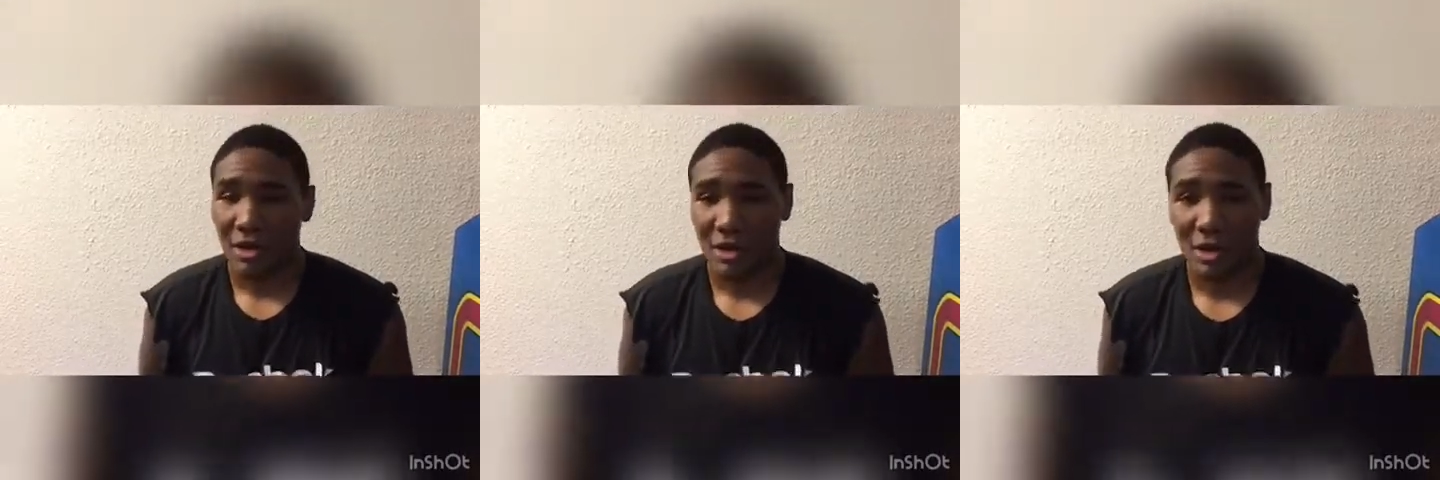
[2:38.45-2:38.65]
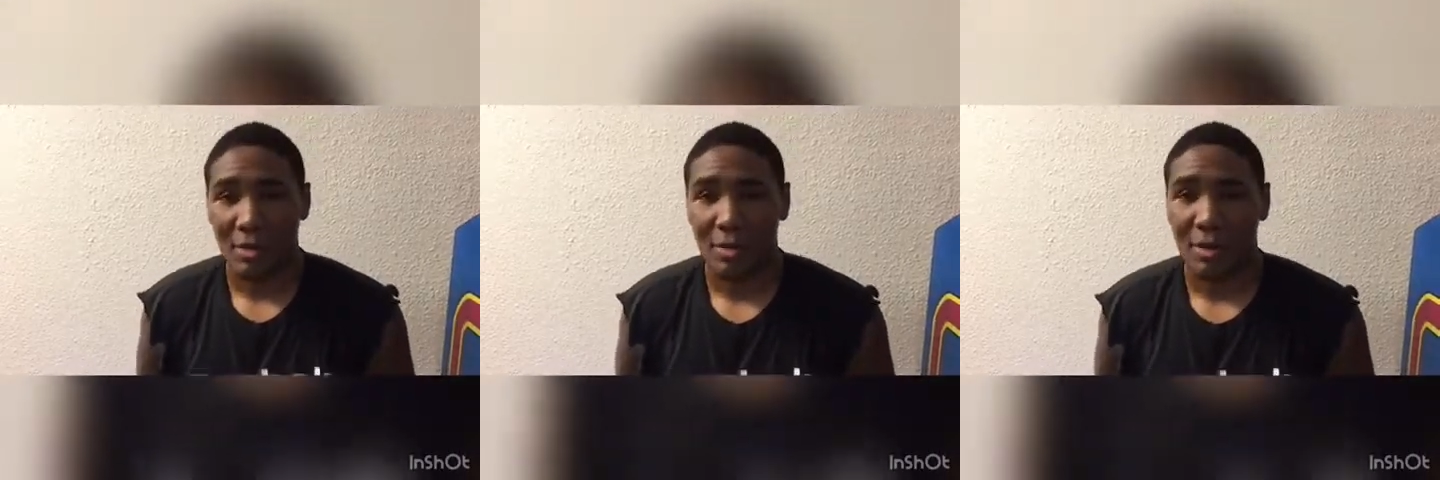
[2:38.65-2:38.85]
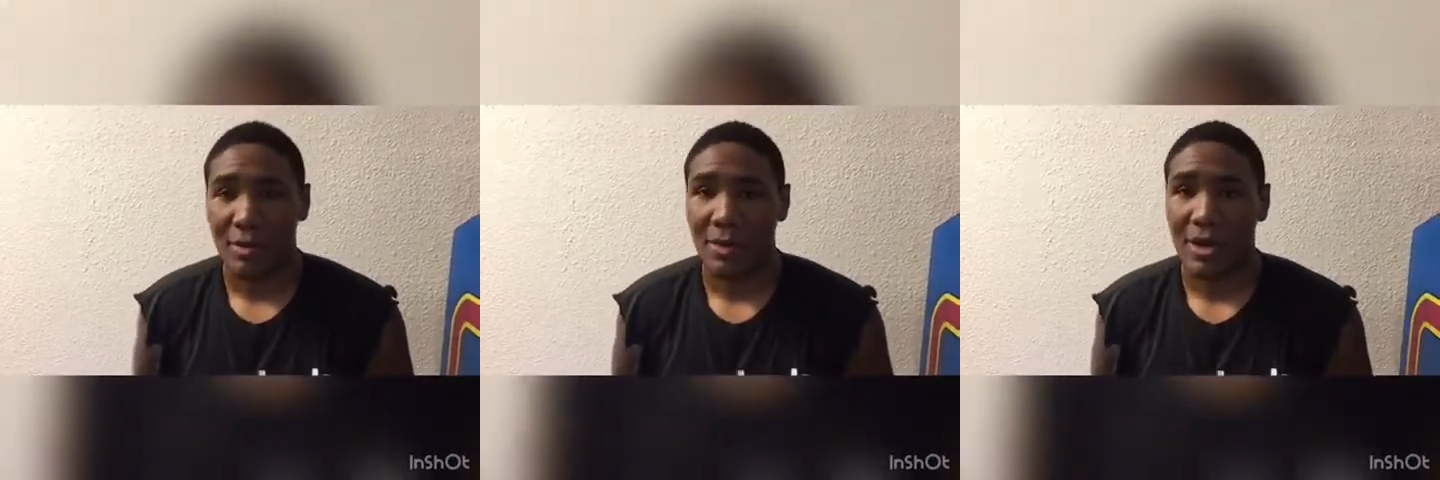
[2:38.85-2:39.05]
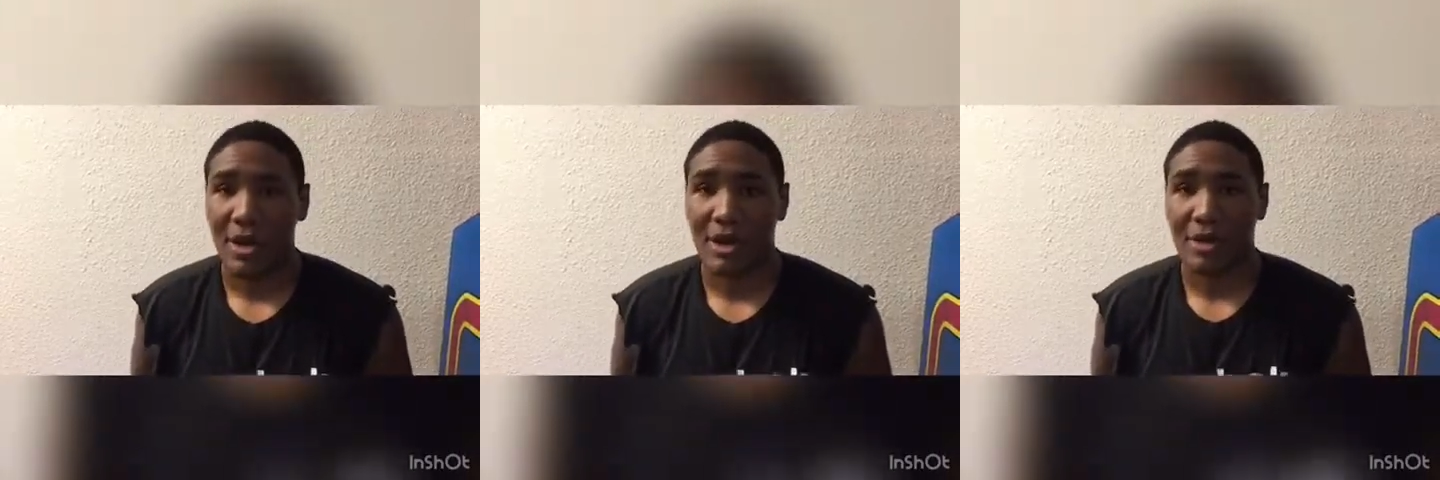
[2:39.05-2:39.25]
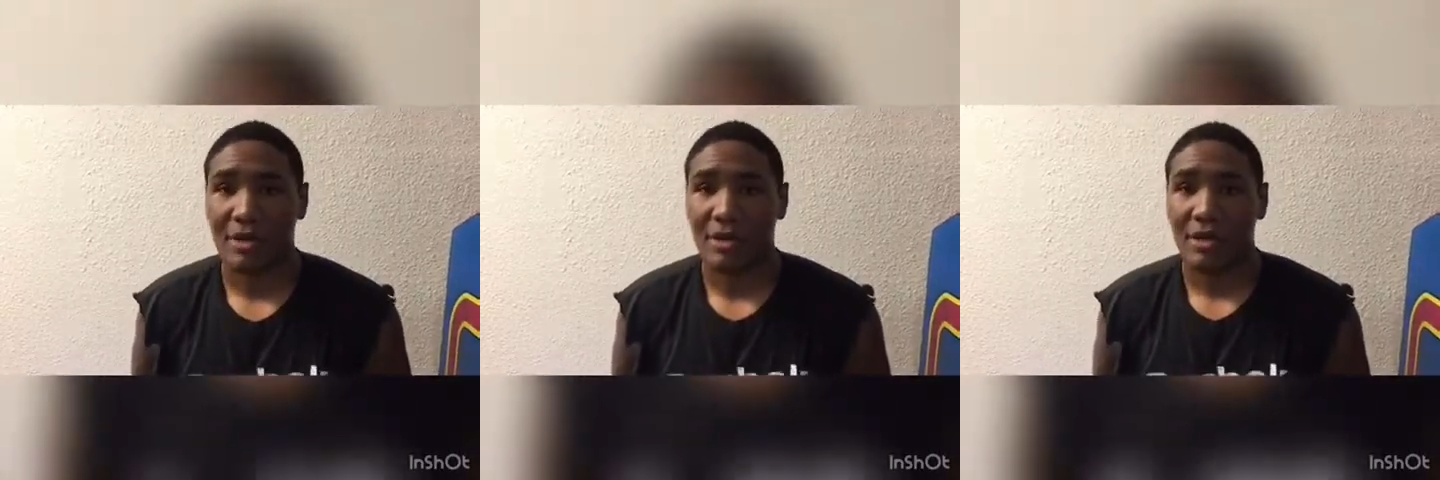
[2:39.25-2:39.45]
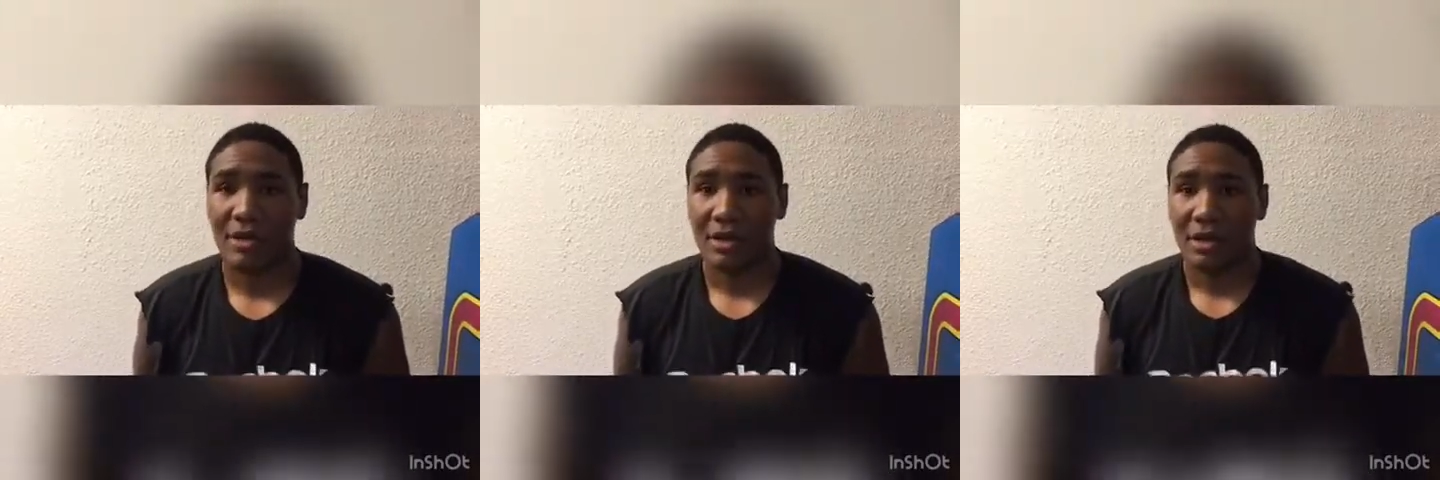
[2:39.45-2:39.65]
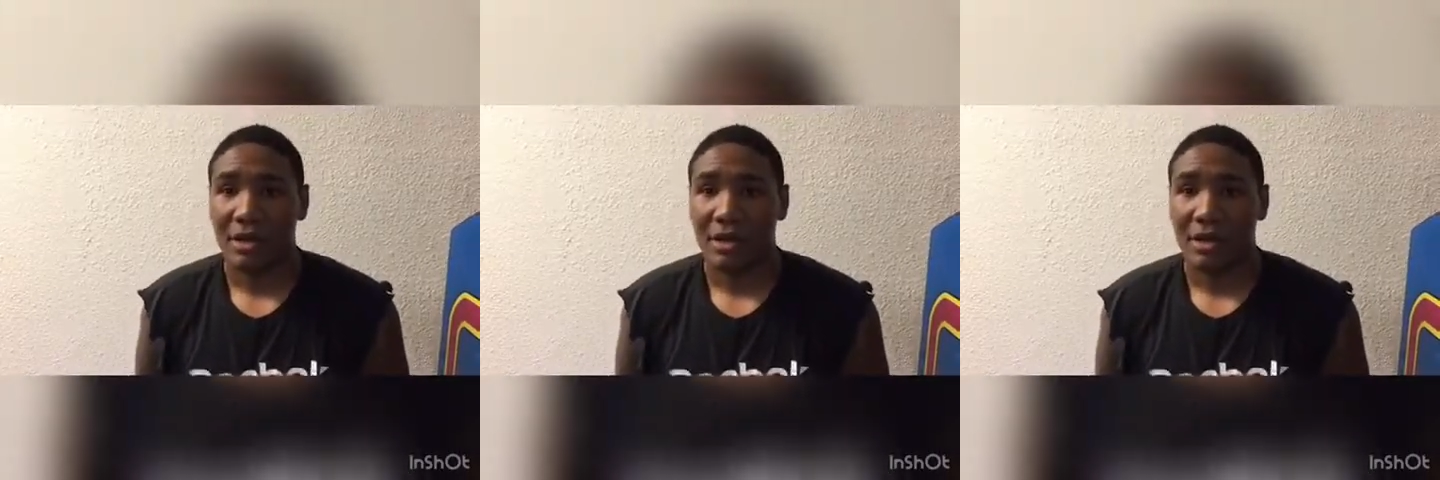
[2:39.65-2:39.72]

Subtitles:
come prepared